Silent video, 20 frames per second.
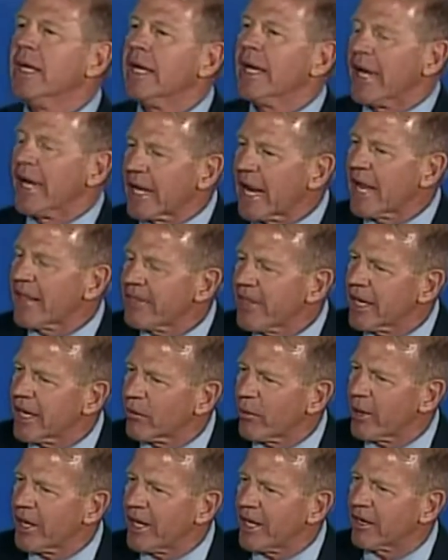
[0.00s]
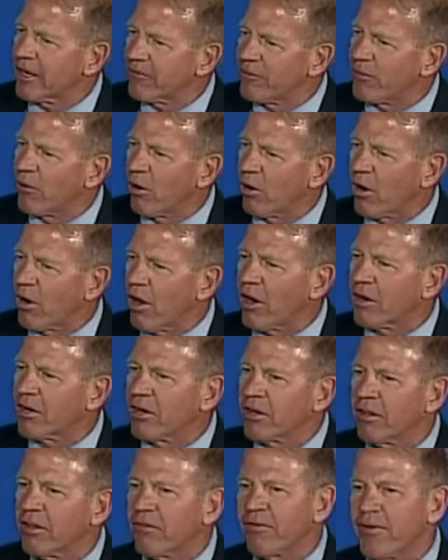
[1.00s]
And I think we need a full audit
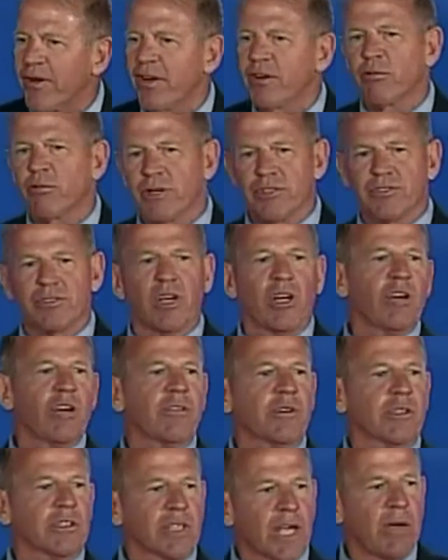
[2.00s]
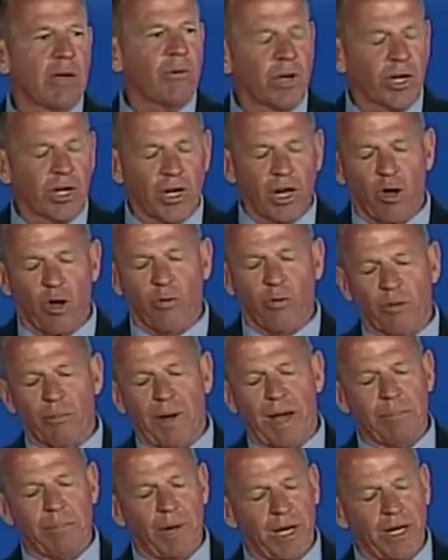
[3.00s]
of the Federal Reserve because I want to know where
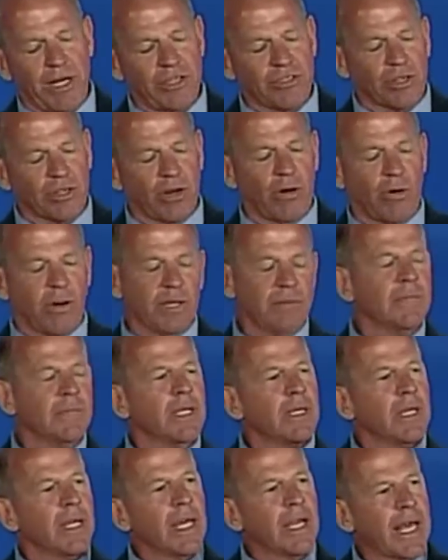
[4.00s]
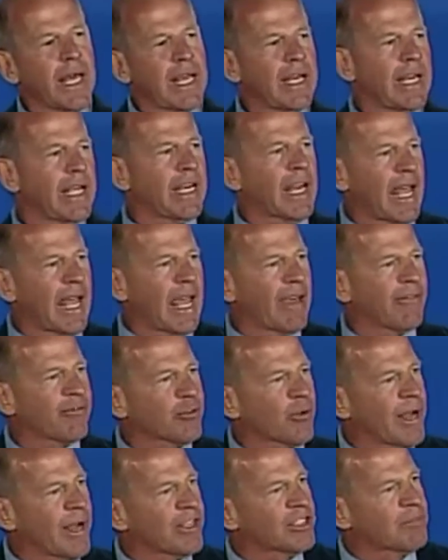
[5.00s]
money's going, and they need to have
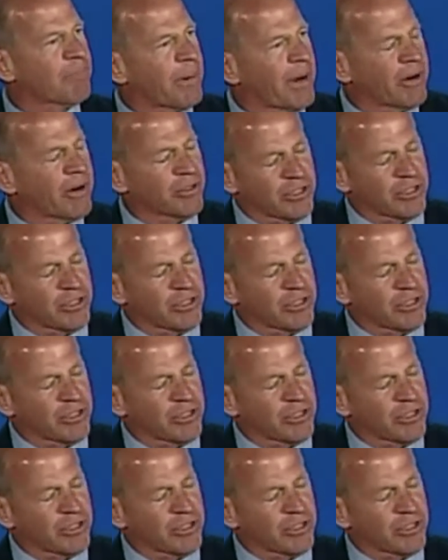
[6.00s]
transparency